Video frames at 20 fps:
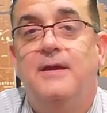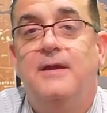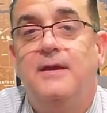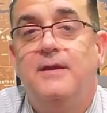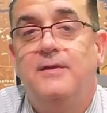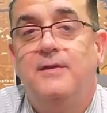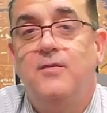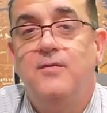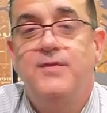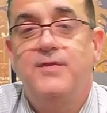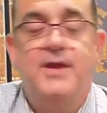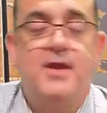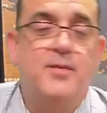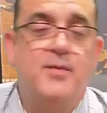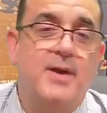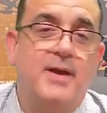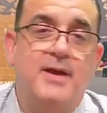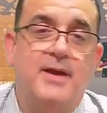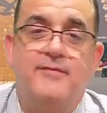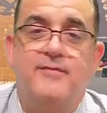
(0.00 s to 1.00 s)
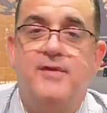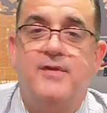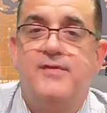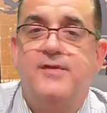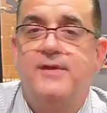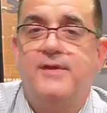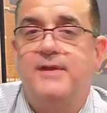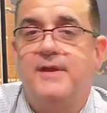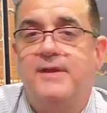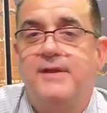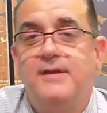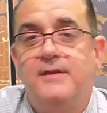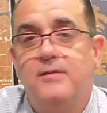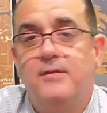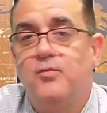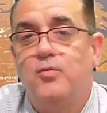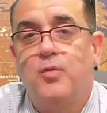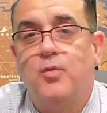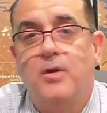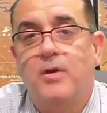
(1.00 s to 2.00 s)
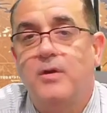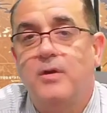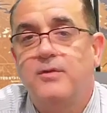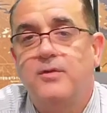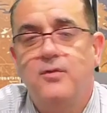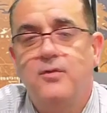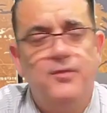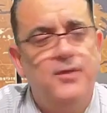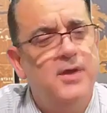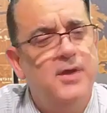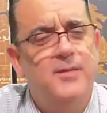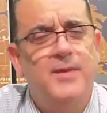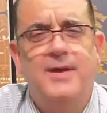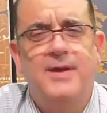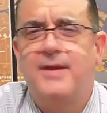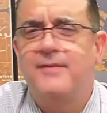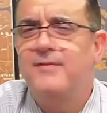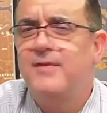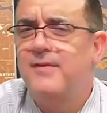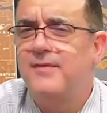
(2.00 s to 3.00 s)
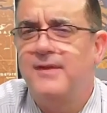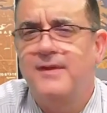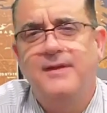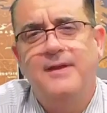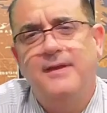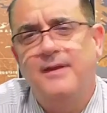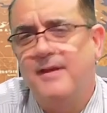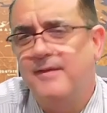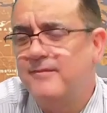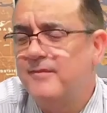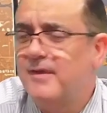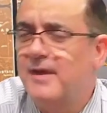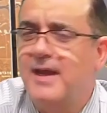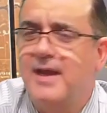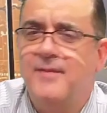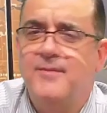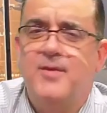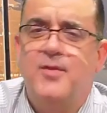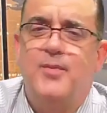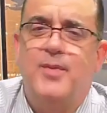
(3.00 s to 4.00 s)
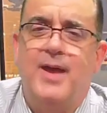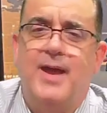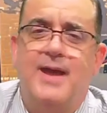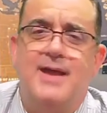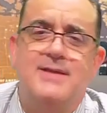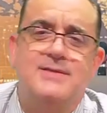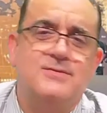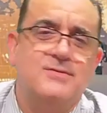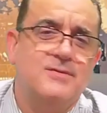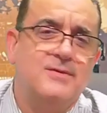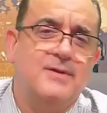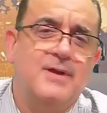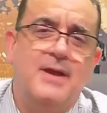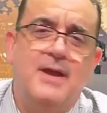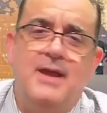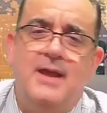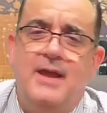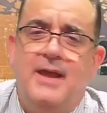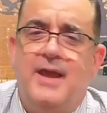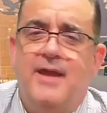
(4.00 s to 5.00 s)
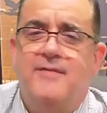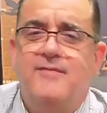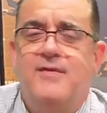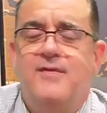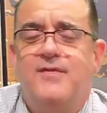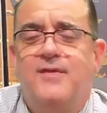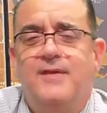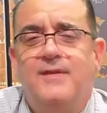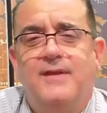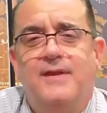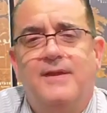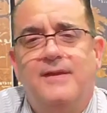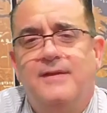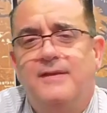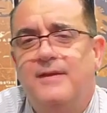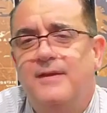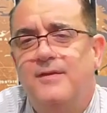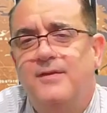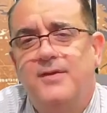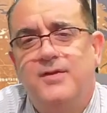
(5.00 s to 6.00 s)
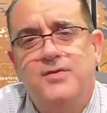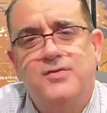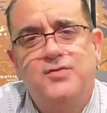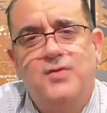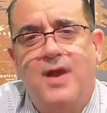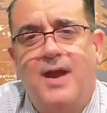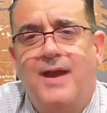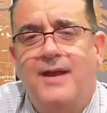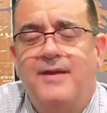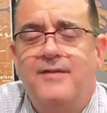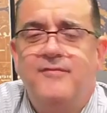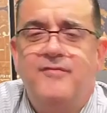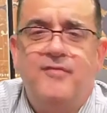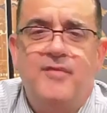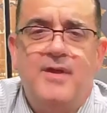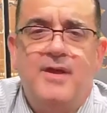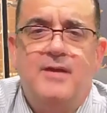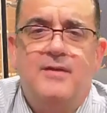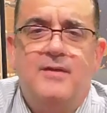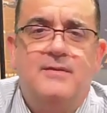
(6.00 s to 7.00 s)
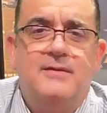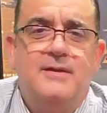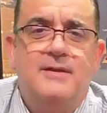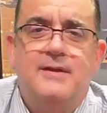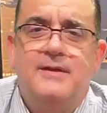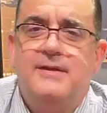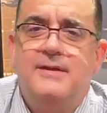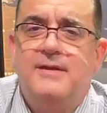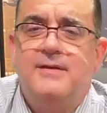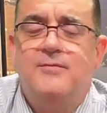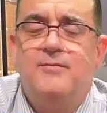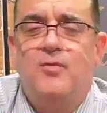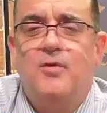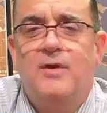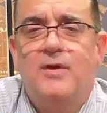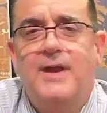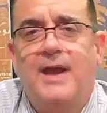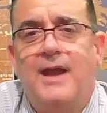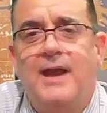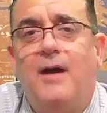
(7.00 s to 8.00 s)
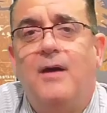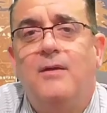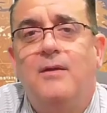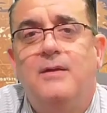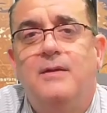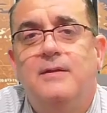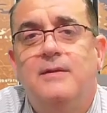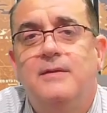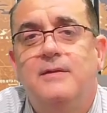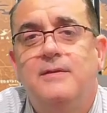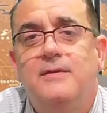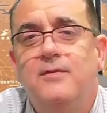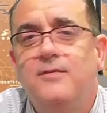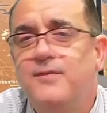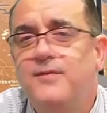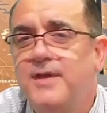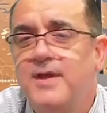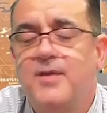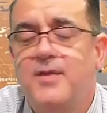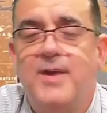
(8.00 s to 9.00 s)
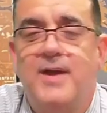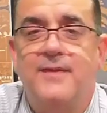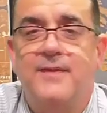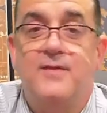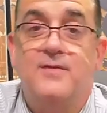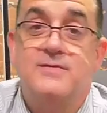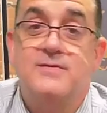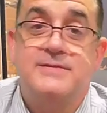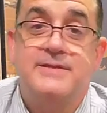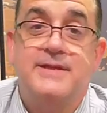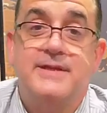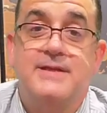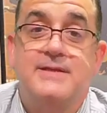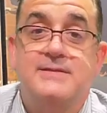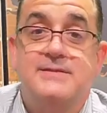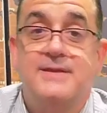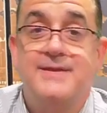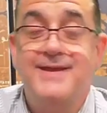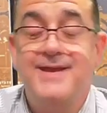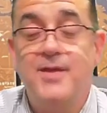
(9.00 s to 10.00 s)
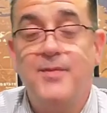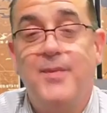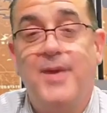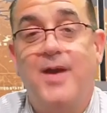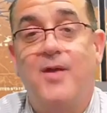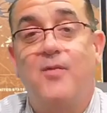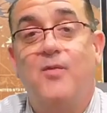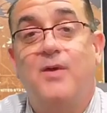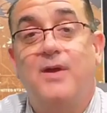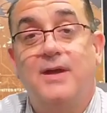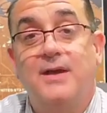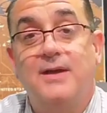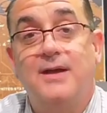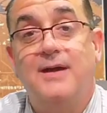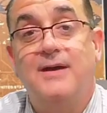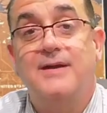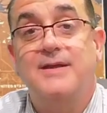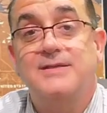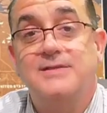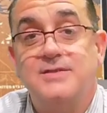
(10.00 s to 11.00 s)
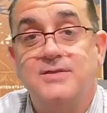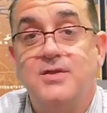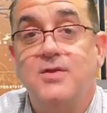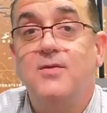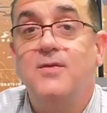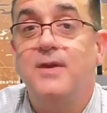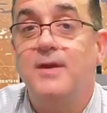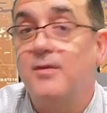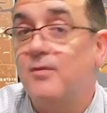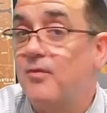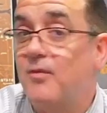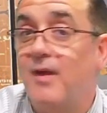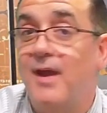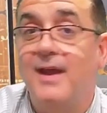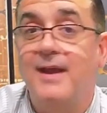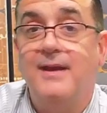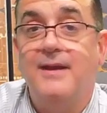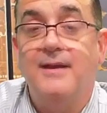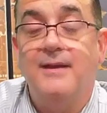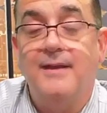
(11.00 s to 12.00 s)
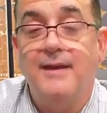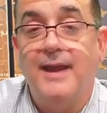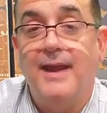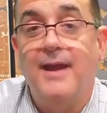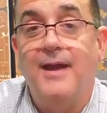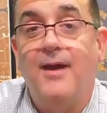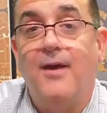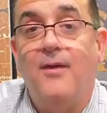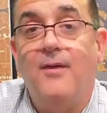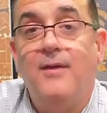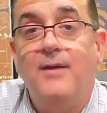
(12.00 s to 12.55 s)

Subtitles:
Don't think about everything that didn't work. Don't think about everything that never came to pass or everything that, you know, you tried and failed and it didn't work out. Don't think about those things. Think about what God is doing right now.